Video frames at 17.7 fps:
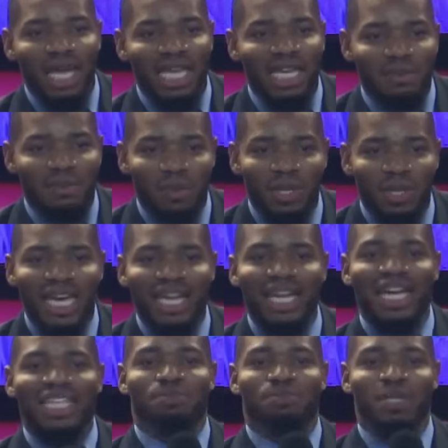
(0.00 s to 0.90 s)
Many people
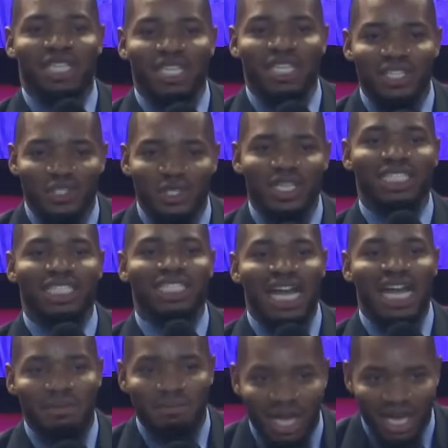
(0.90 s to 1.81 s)
that are speaking
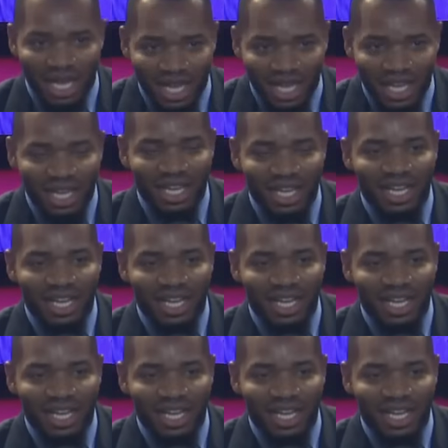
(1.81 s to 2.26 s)
such grammar,